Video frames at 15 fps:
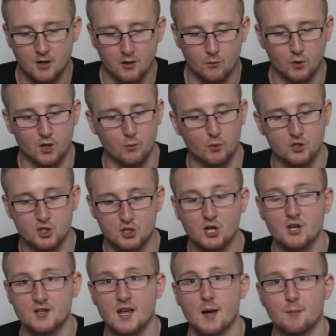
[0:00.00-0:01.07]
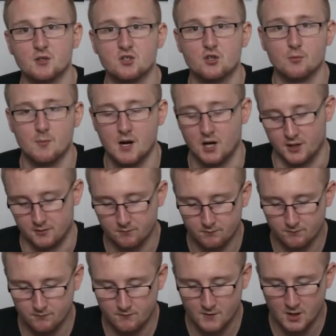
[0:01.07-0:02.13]
well, which does happen to mine.
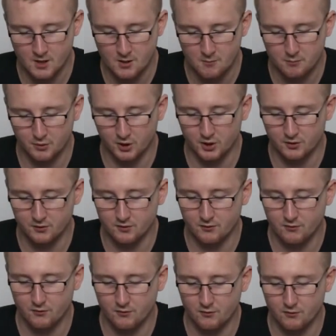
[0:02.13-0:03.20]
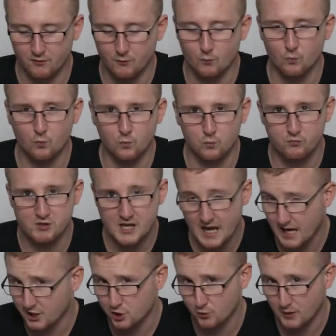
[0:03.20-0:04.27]
But the
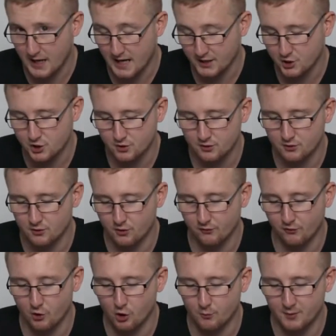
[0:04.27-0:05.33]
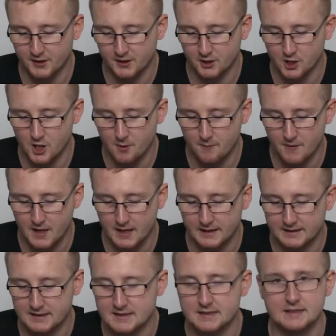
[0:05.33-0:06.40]
actual action of opening it up,
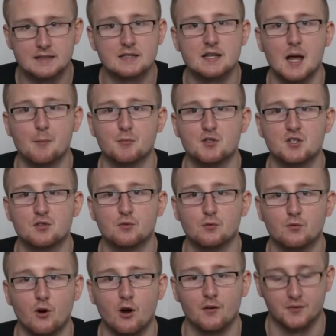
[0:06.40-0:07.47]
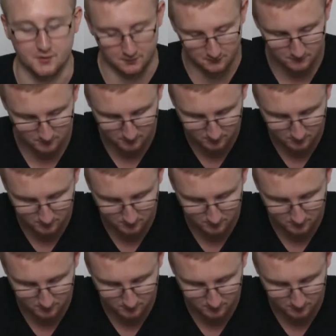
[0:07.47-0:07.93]
this happens too often.